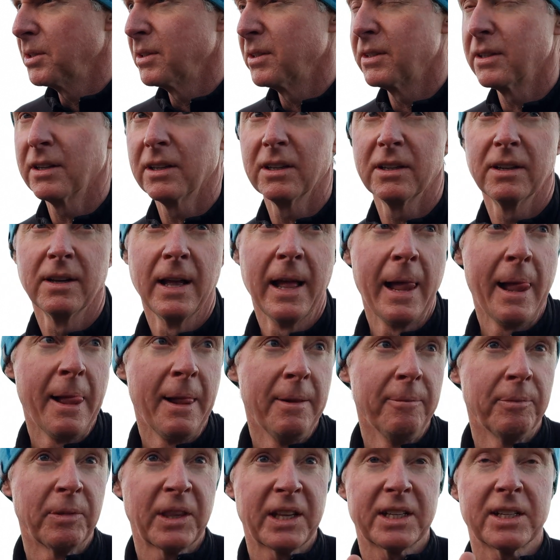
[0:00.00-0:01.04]
So
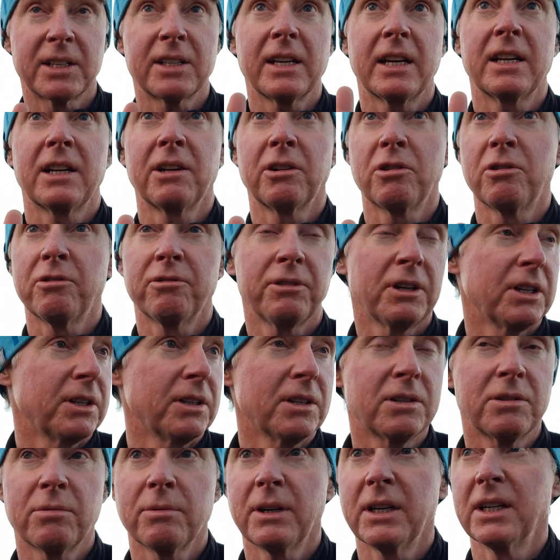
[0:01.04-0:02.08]
it's starting off out
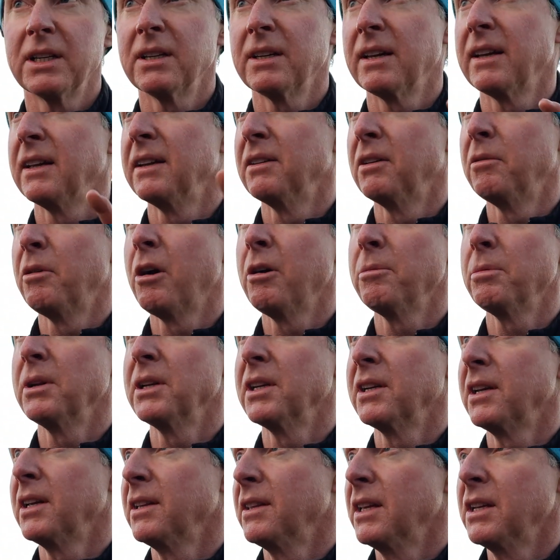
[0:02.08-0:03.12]
this way, and I'm hoping to
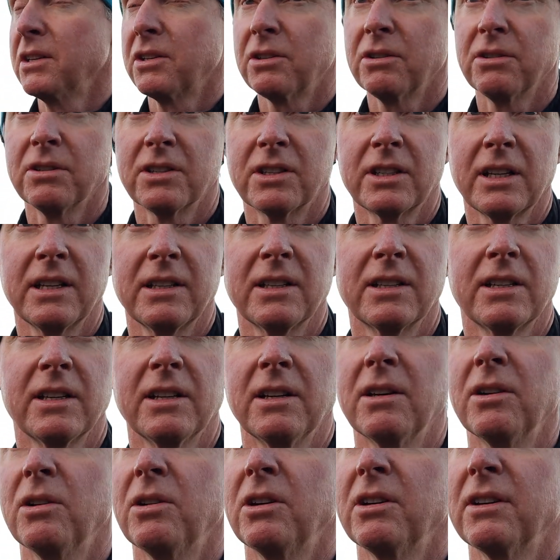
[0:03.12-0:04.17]
get that sort of sunset
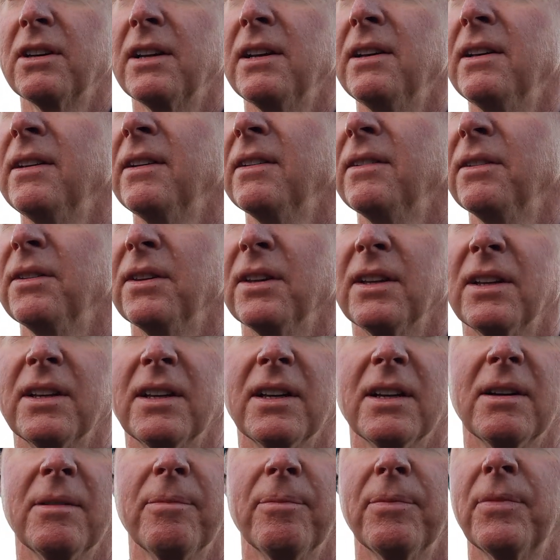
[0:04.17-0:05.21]
light on the
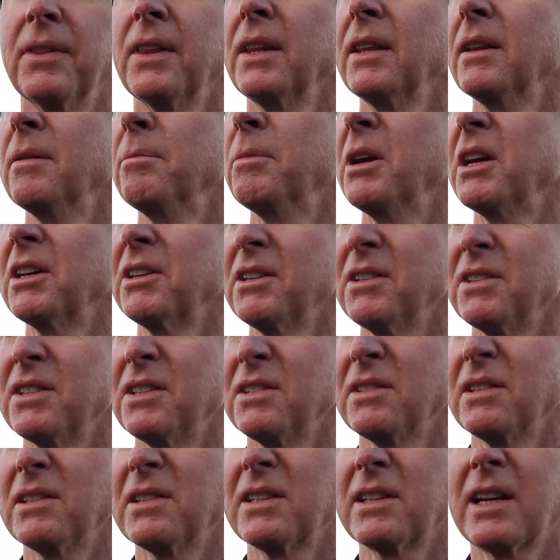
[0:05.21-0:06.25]
mountains as
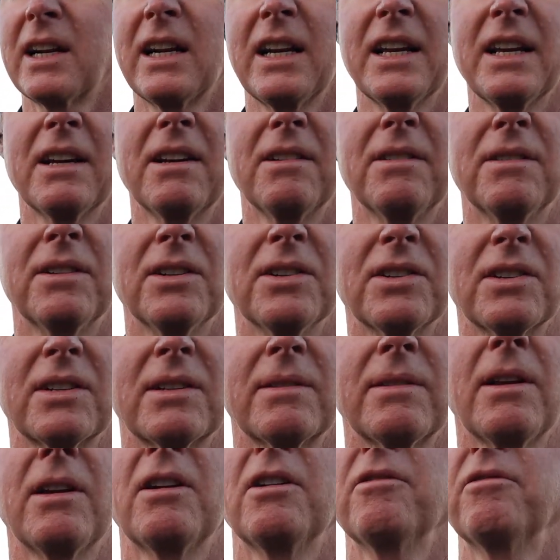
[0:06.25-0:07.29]
this cloud just
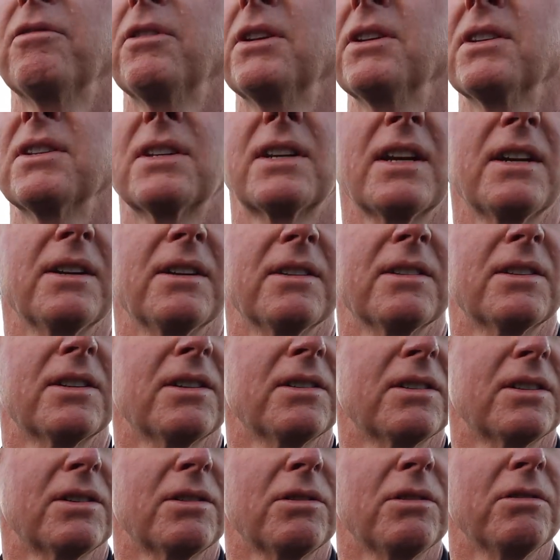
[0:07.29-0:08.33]
hopefully is going to
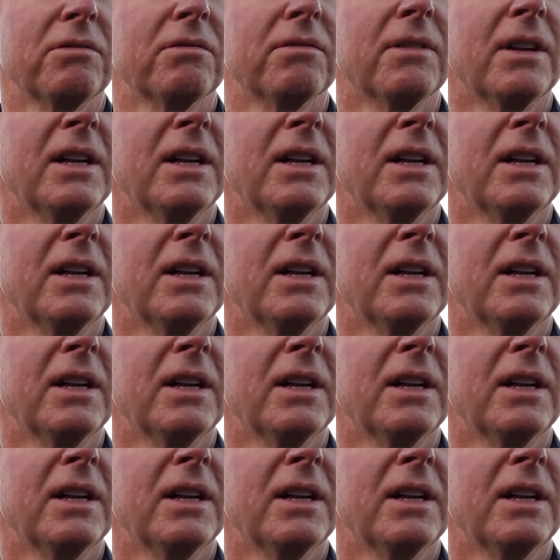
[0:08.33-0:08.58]
just sort of